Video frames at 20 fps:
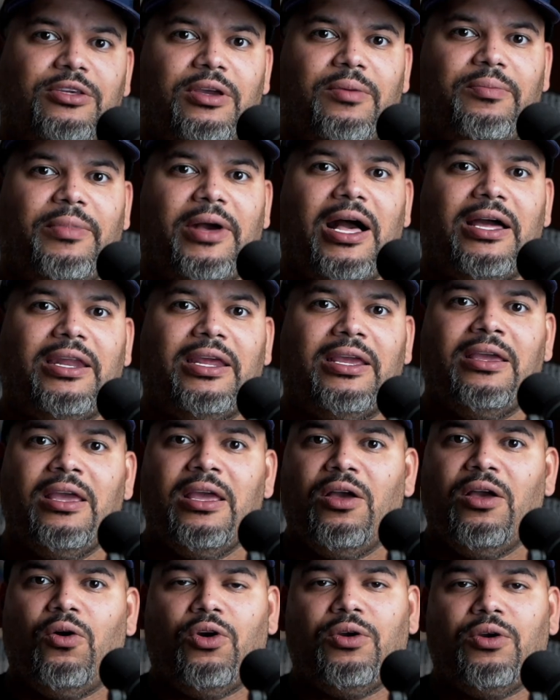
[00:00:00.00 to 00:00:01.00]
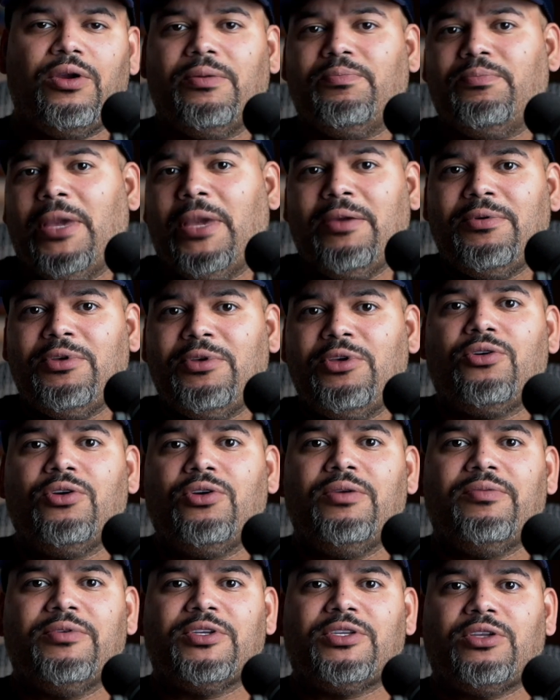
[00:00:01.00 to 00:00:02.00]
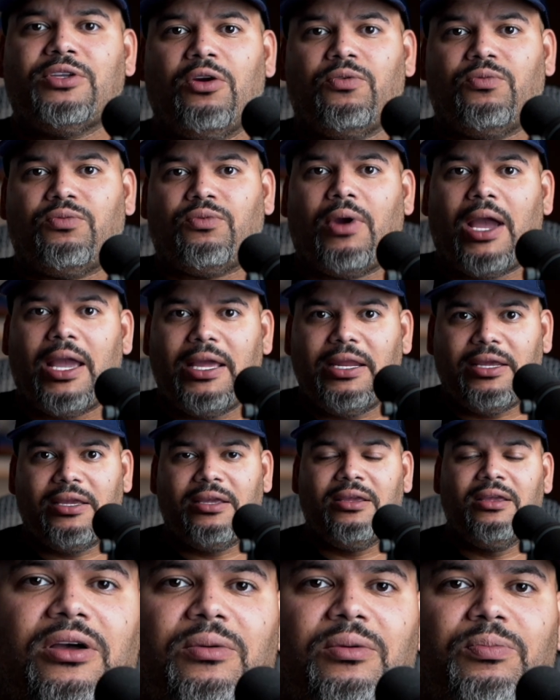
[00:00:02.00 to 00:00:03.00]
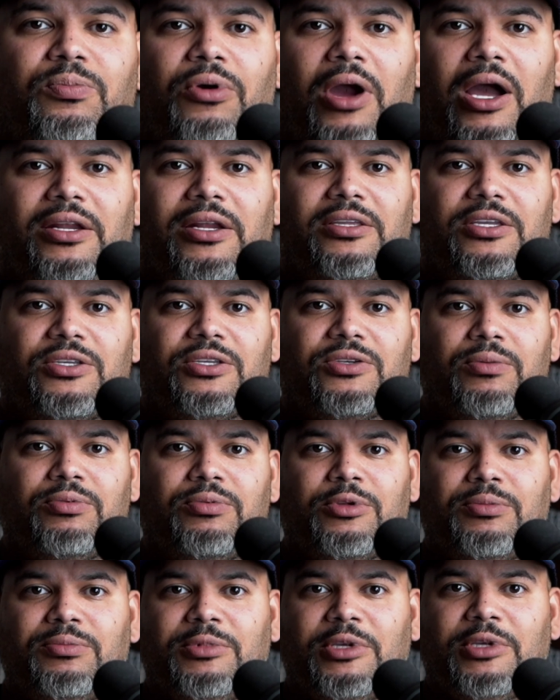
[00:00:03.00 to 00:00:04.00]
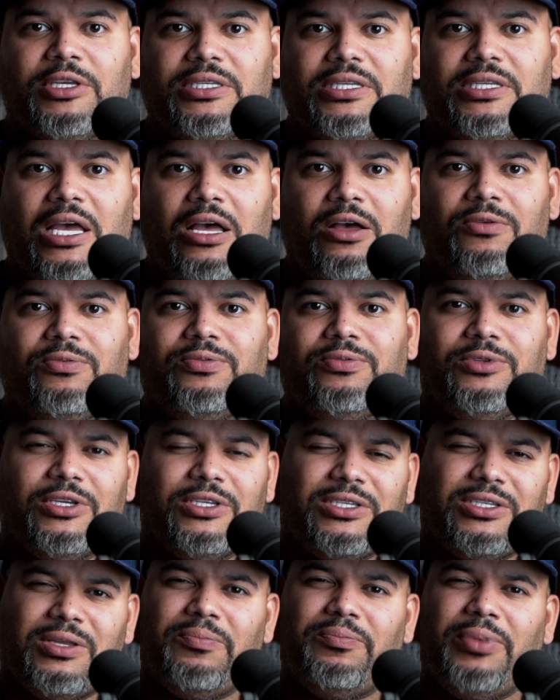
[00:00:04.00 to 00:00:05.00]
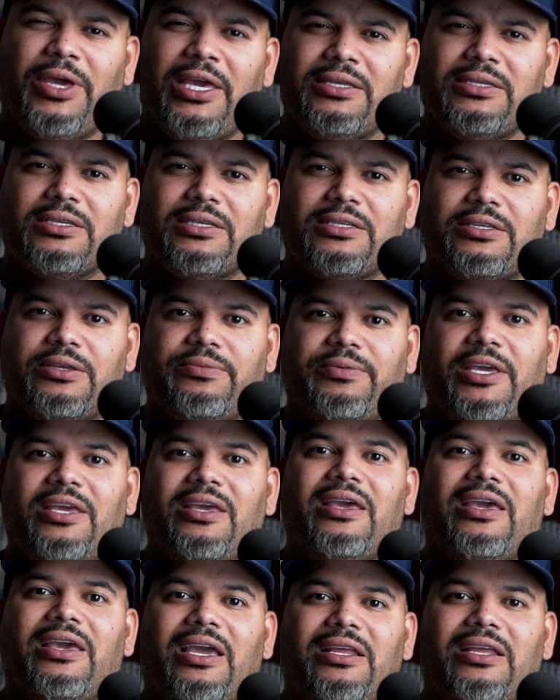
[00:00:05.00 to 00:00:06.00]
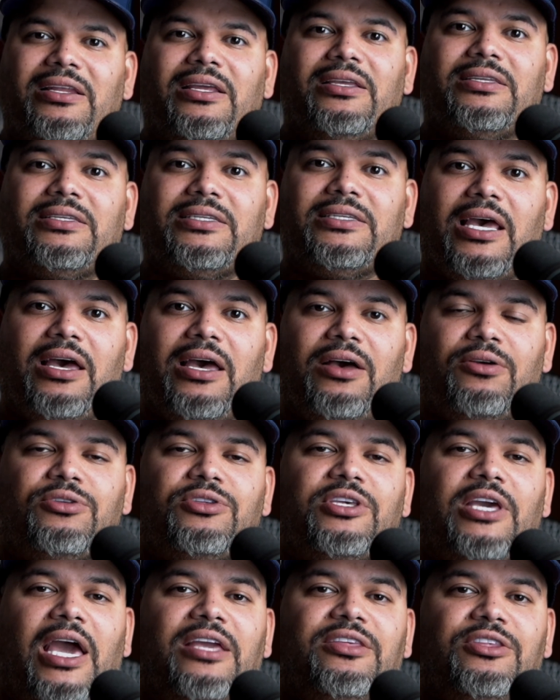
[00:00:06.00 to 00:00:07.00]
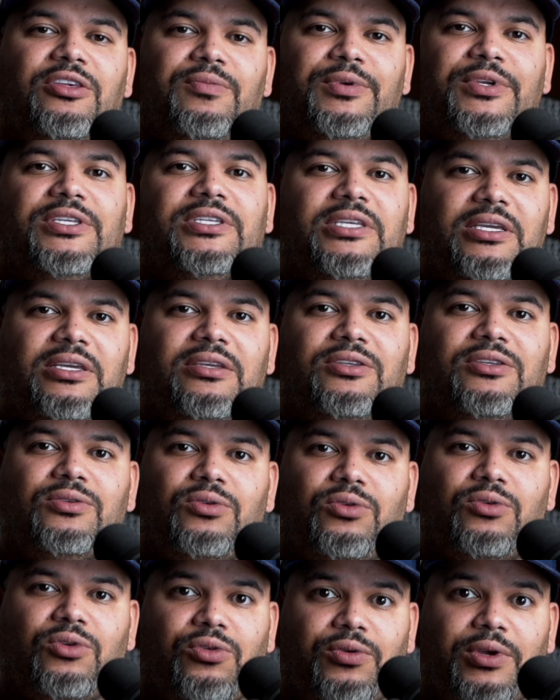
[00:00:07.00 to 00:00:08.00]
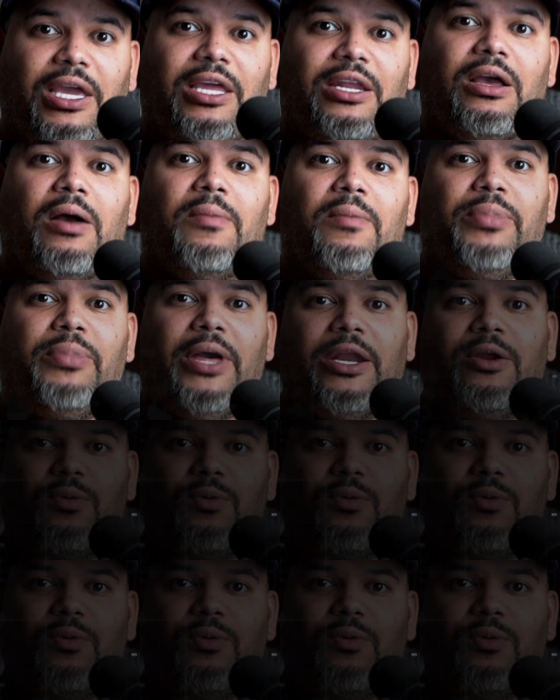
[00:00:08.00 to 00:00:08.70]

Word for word: about it, or maybe you could even start writing a product description yourself, just the basics of it, and then tell ChatGPT to create a better